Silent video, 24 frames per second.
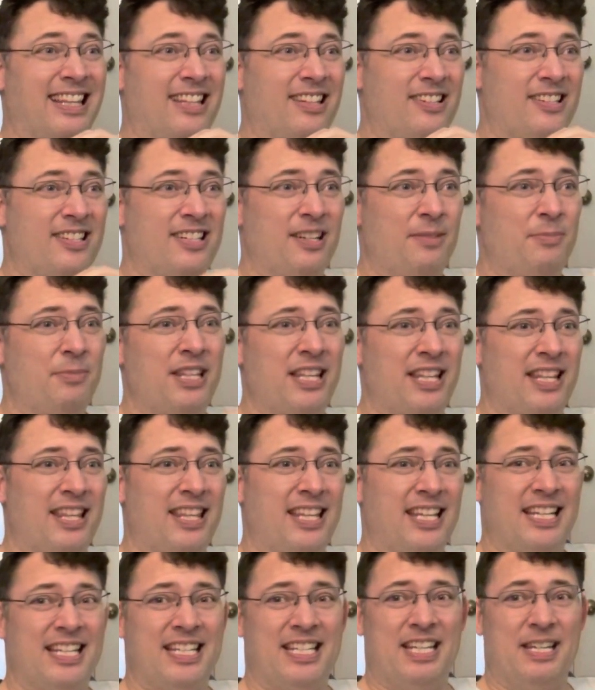some of the
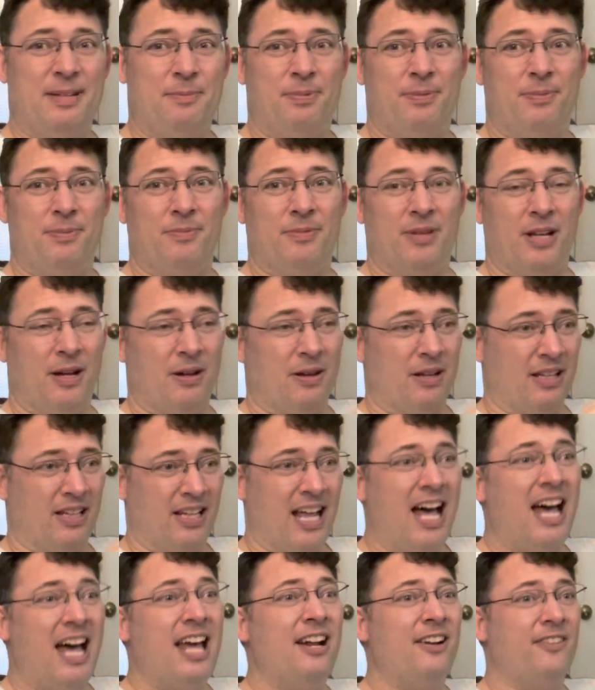things he, a
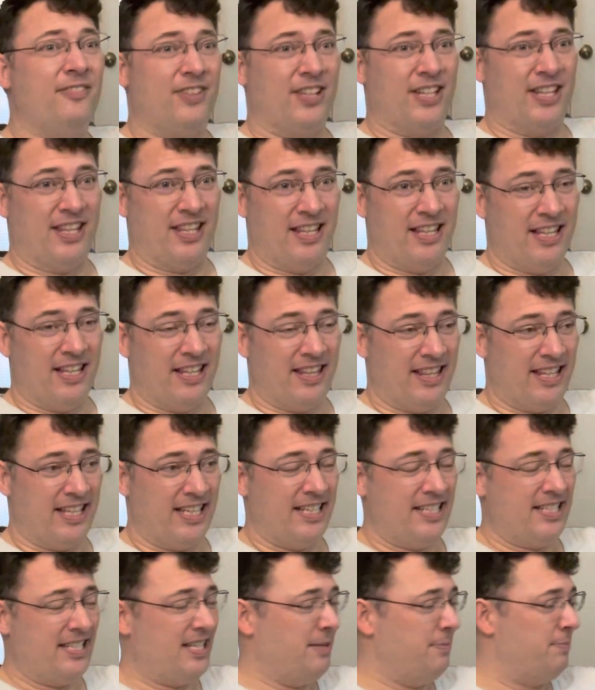lot of the
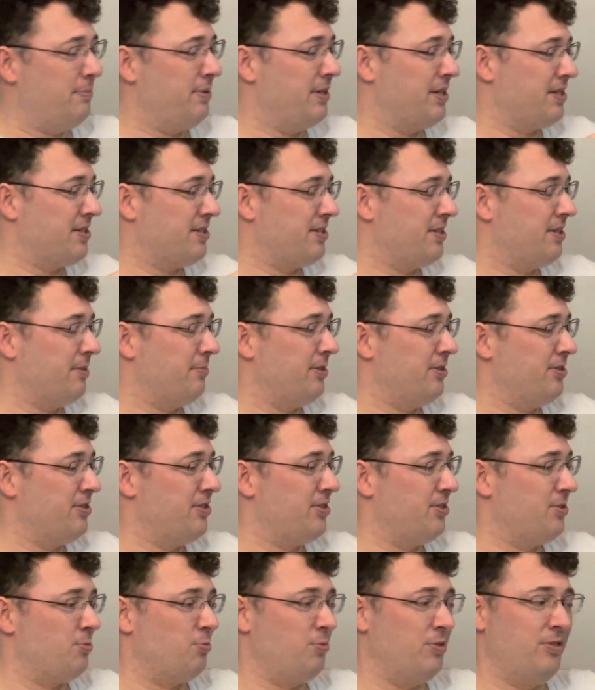things he picks up, there's
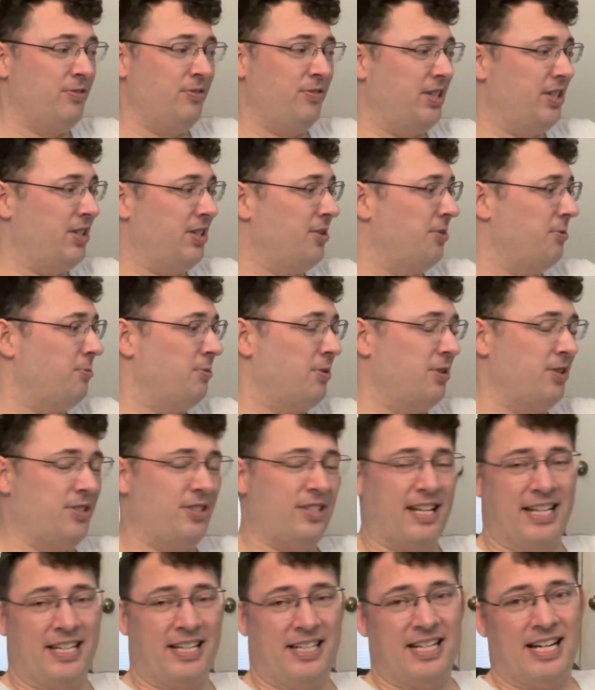this one video where it's
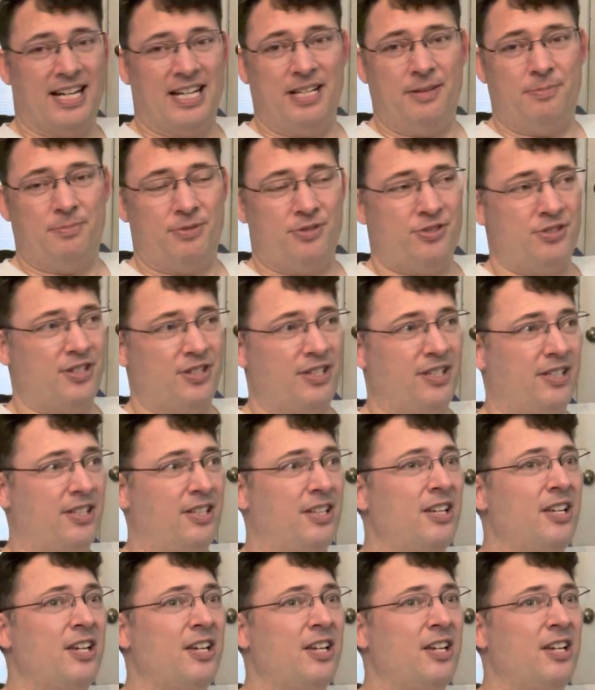like 90%